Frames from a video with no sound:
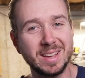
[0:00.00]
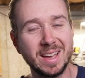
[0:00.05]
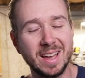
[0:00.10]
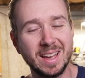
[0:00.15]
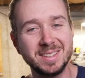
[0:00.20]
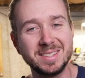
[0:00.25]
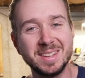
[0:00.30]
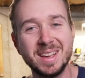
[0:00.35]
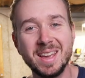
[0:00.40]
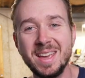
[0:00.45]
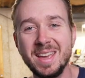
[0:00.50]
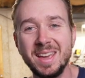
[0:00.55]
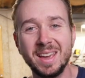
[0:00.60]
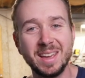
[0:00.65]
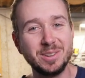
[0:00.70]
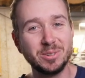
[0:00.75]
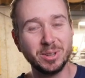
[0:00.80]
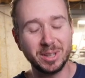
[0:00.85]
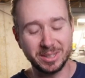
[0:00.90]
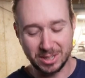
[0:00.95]
guys
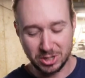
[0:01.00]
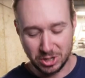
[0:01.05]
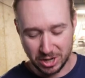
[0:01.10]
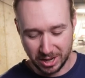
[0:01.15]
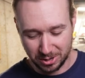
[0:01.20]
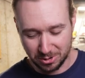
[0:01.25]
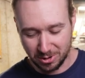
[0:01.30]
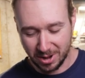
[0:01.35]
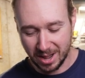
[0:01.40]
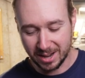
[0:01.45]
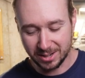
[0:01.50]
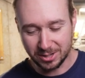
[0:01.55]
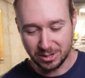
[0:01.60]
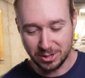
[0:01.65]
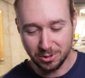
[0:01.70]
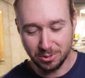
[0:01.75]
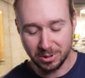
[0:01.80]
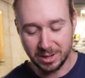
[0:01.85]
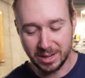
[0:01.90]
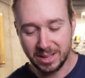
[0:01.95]
and you like to check your
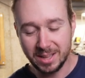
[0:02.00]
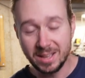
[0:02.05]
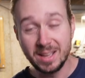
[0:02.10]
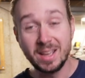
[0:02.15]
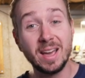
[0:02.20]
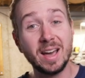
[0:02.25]
continuity.